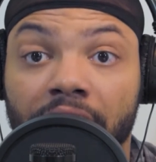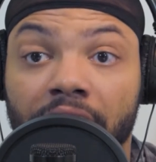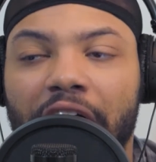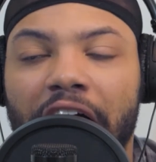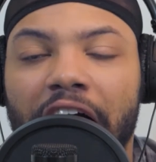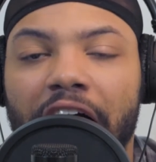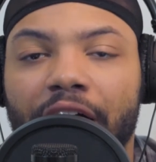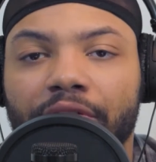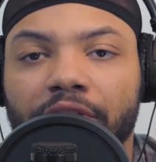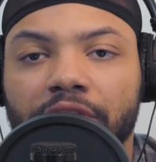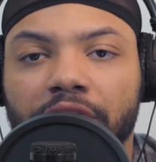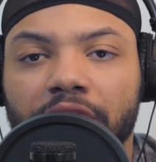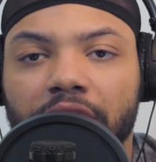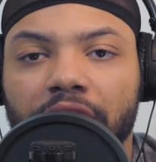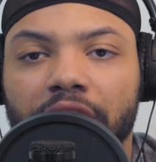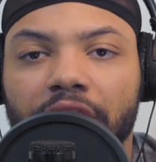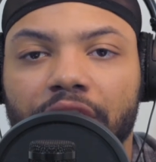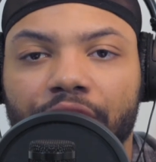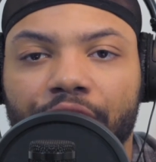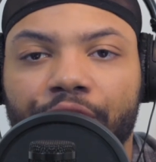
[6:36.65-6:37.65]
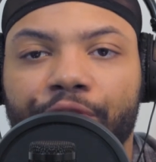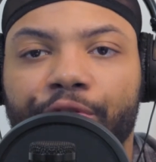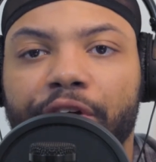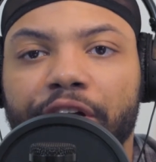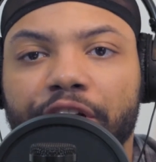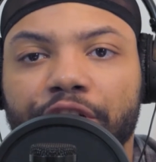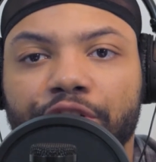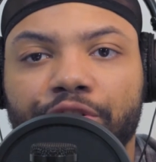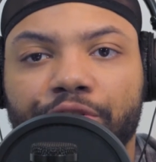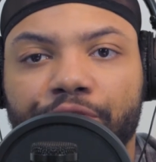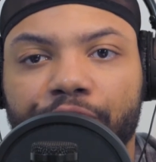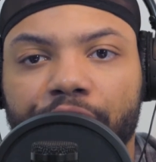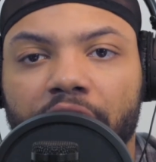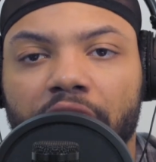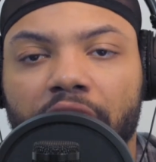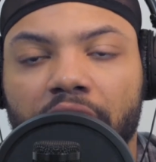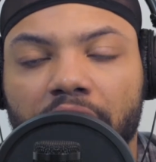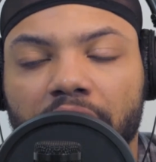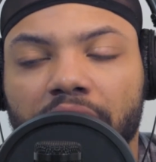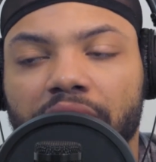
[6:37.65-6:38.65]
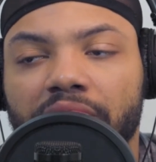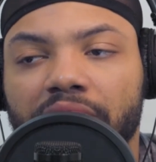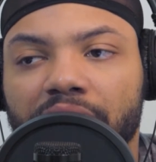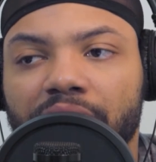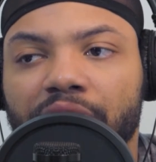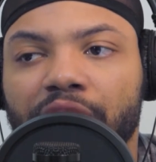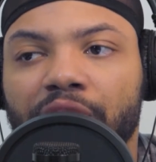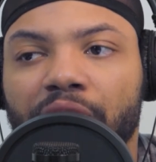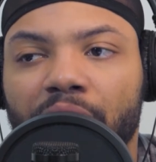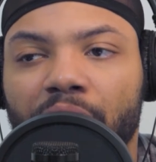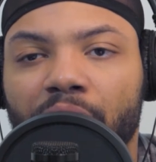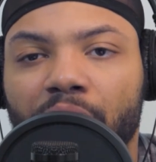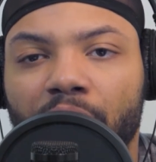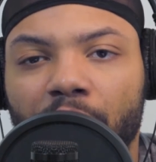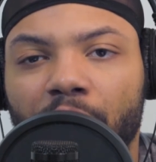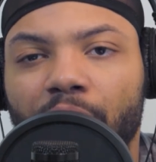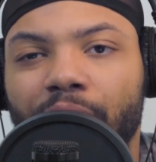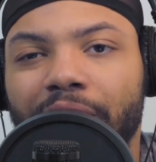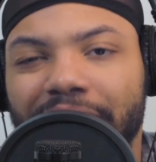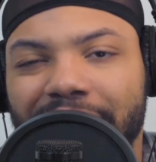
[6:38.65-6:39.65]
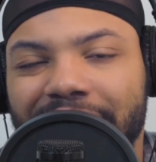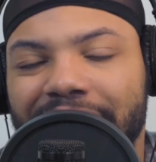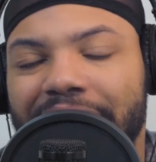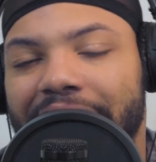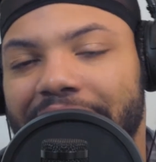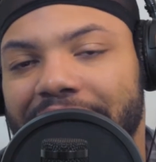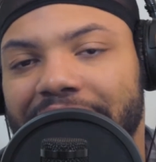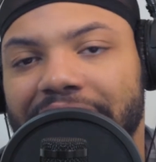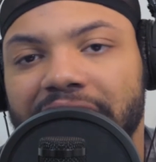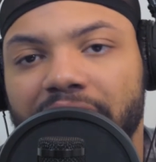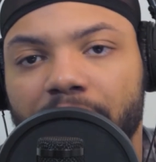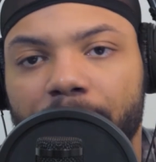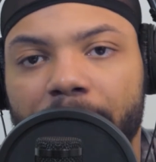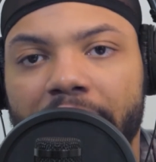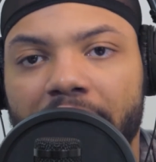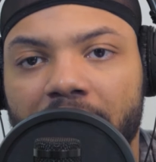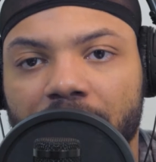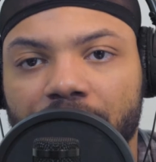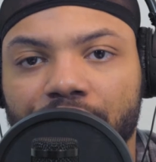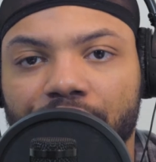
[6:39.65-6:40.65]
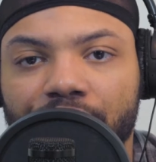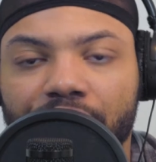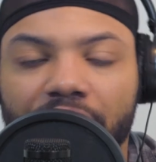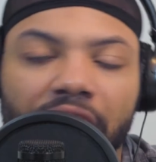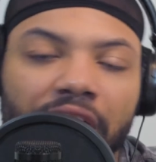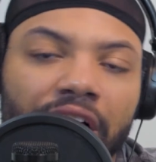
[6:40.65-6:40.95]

obviously green screen, kind of gets the pass here.